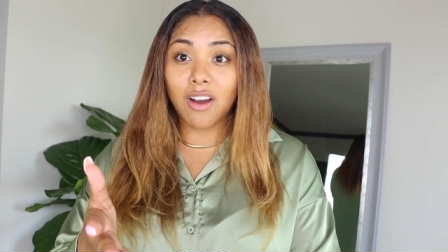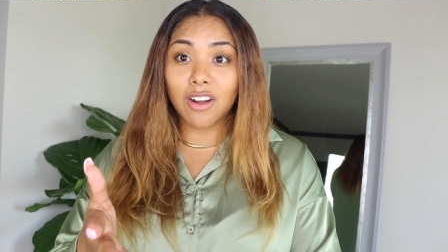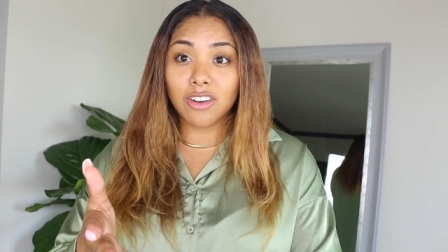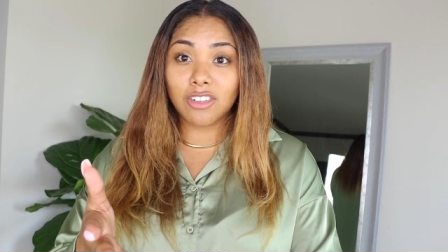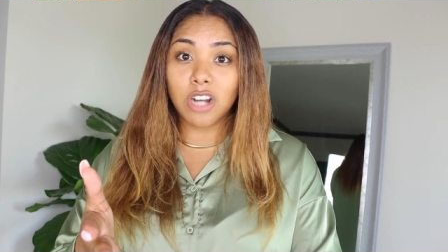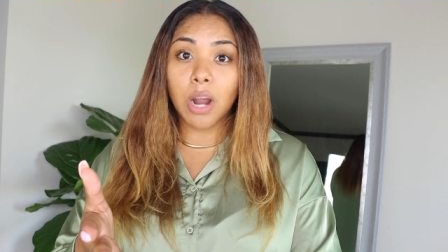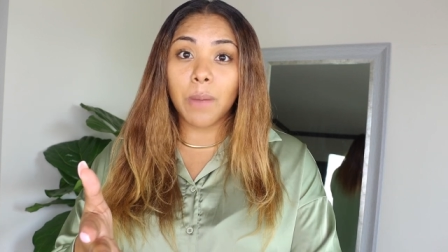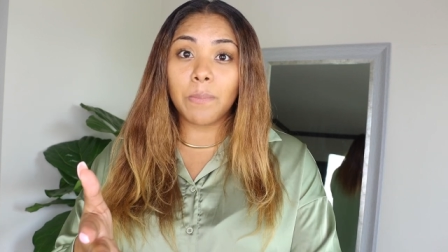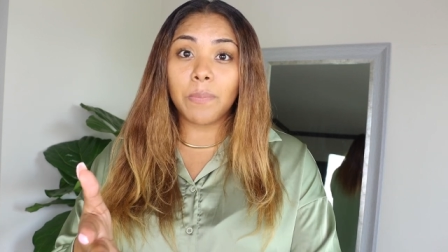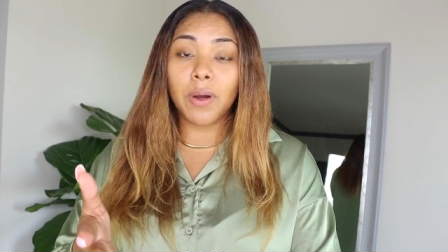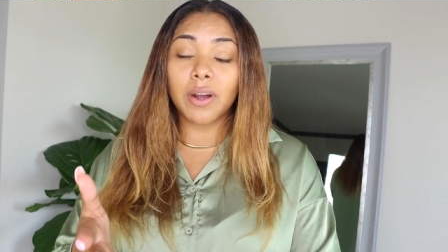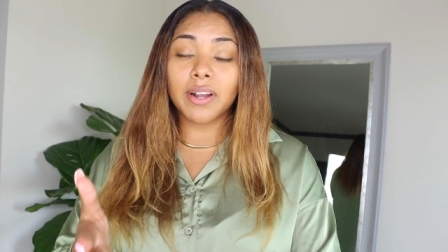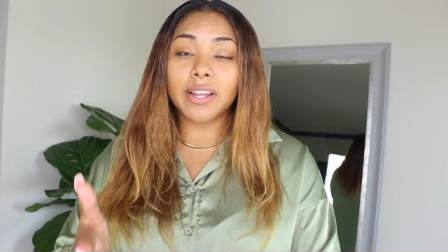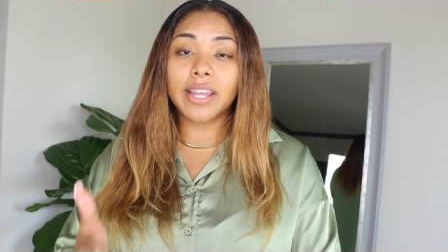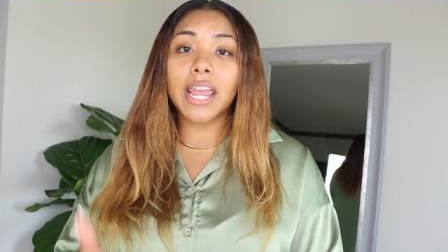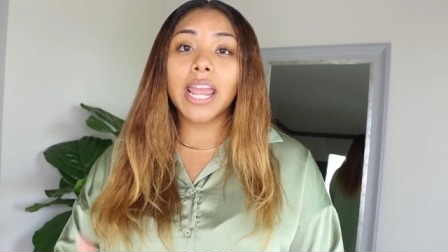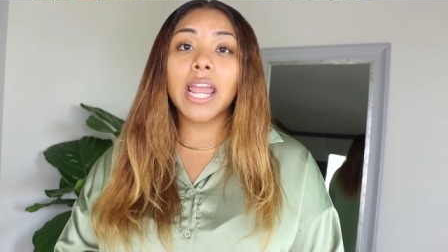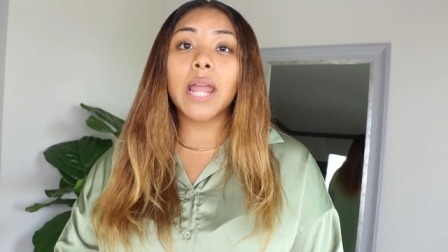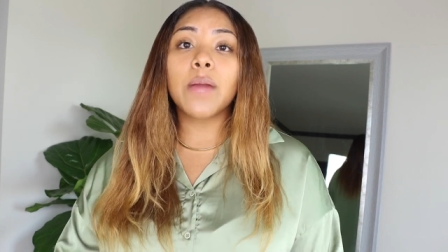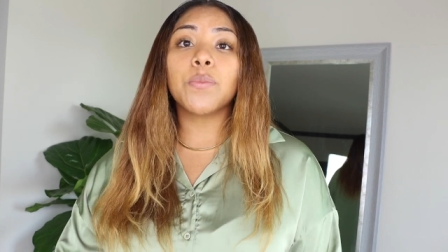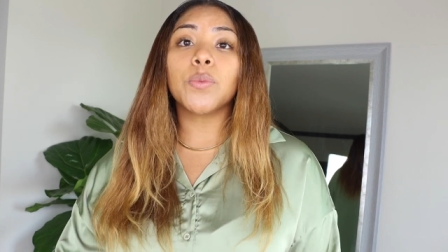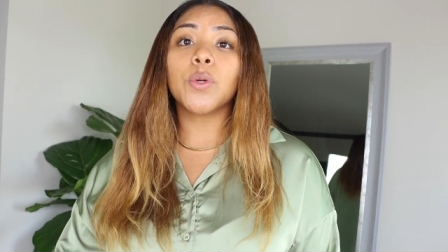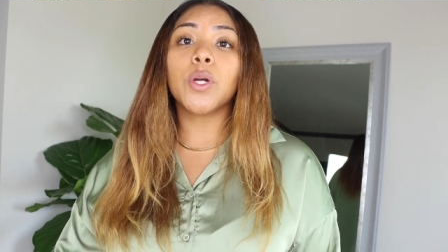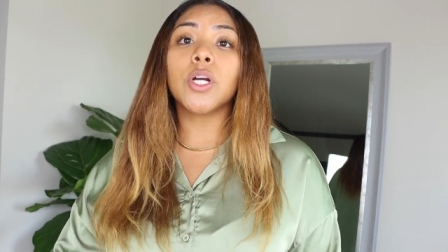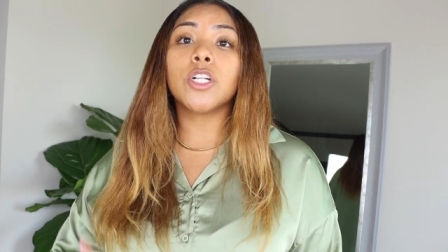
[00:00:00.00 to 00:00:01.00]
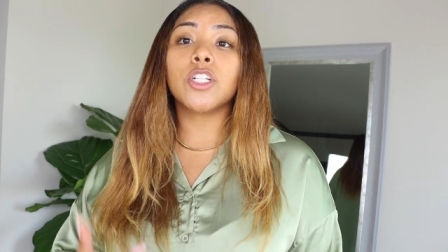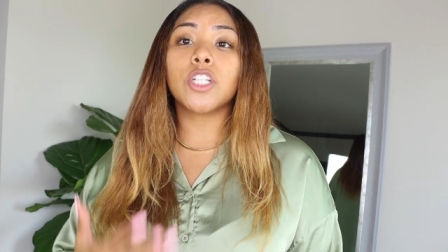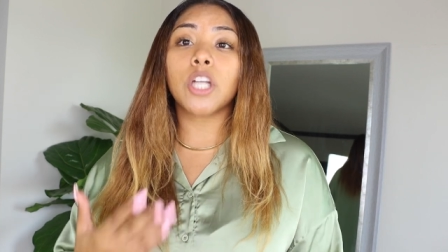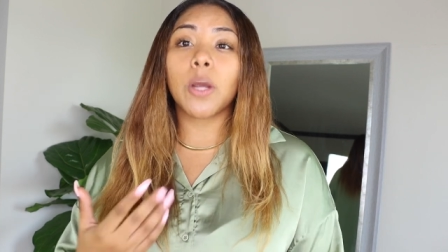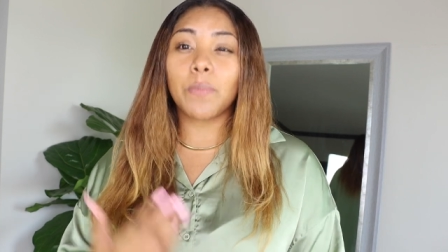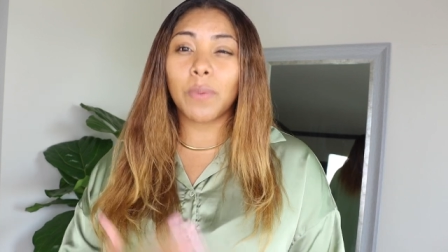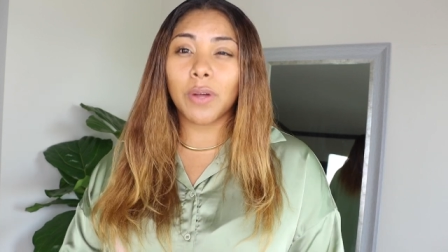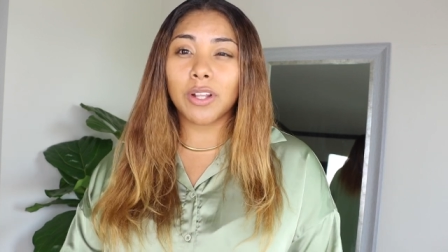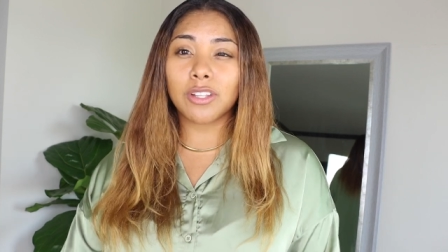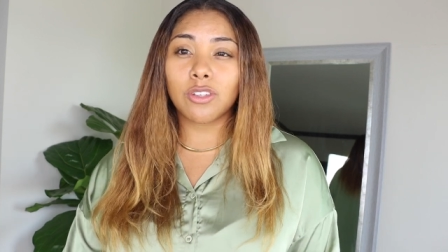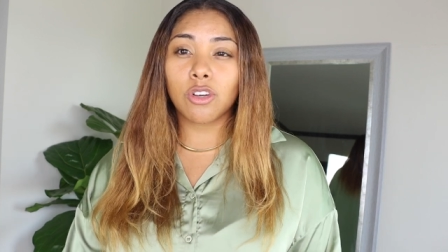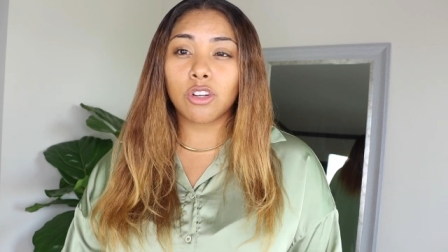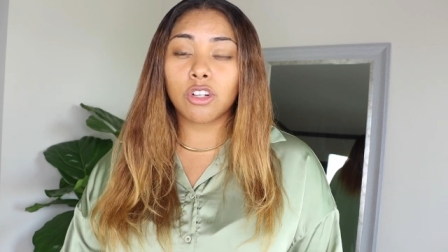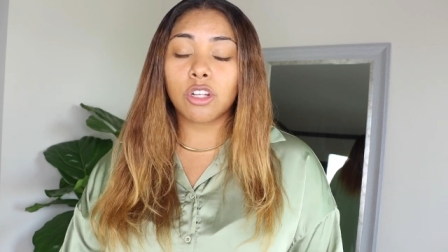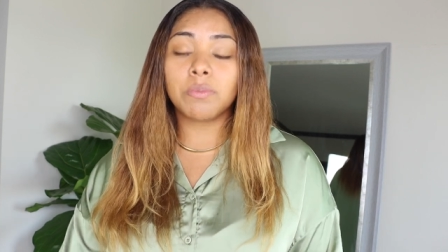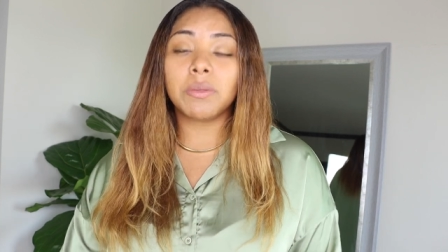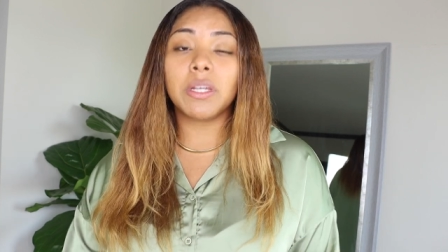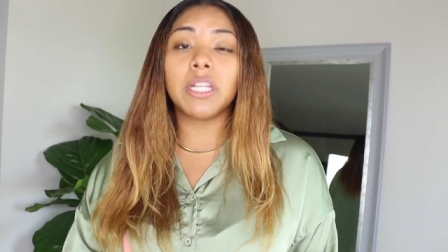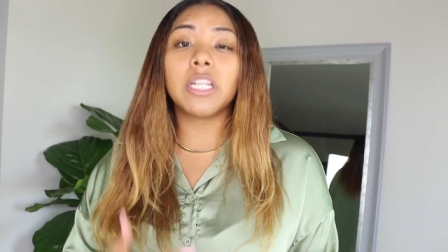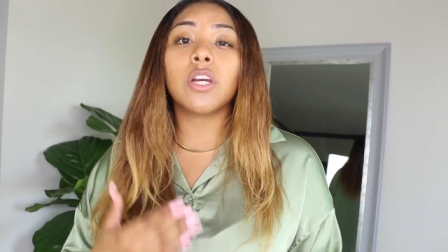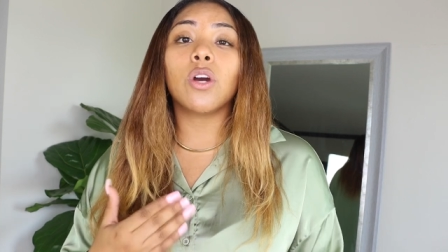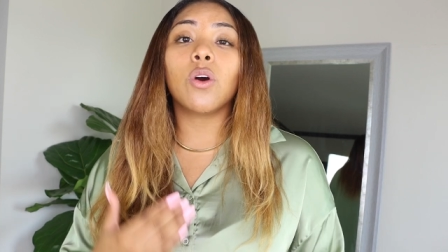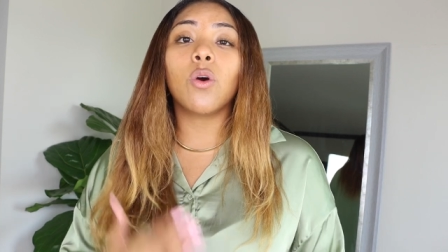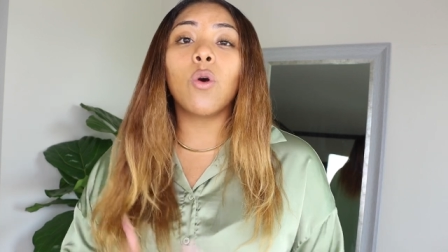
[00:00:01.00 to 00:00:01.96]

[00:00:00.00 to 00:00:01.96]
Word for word: jump on camera, jump on social media,